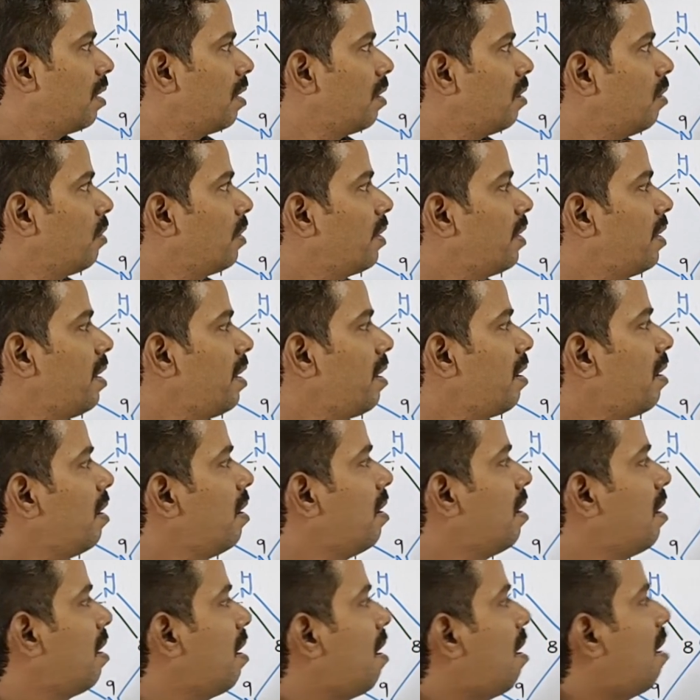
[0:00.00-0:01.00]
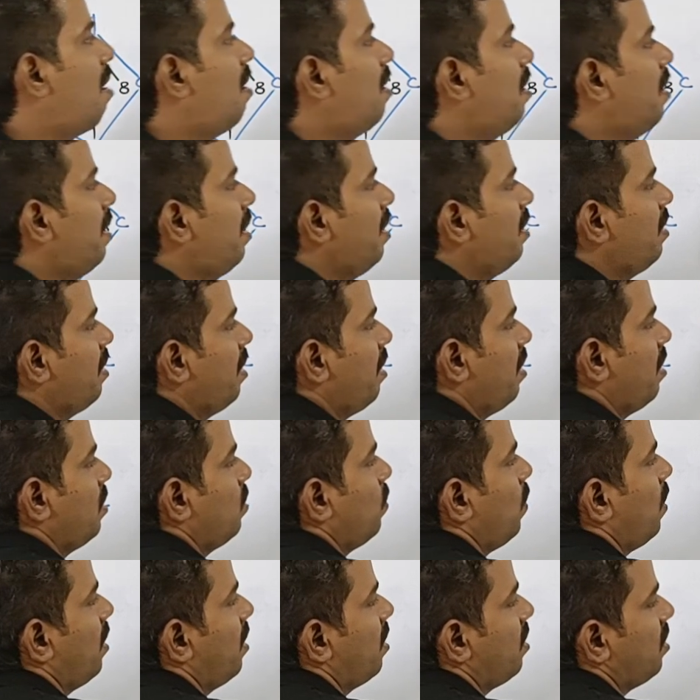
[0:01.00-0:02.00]
Look here, already there is
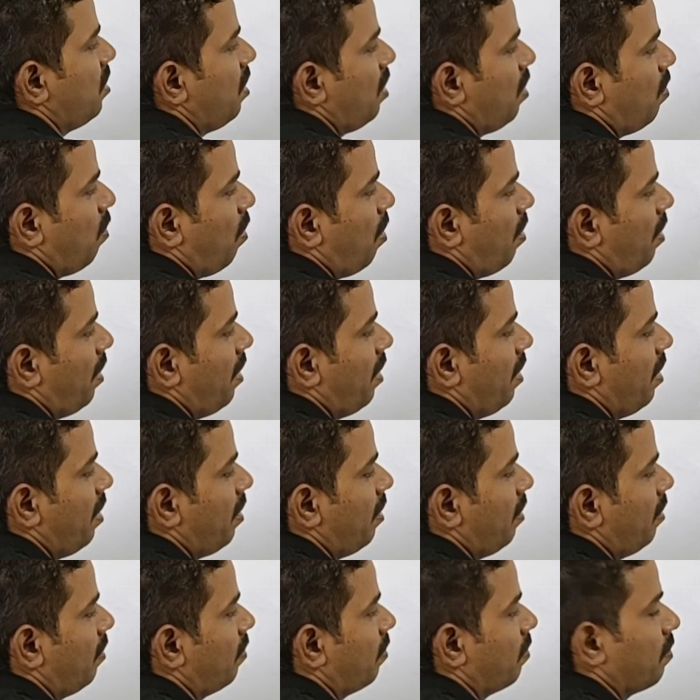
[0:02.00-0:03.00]
one ester bond here,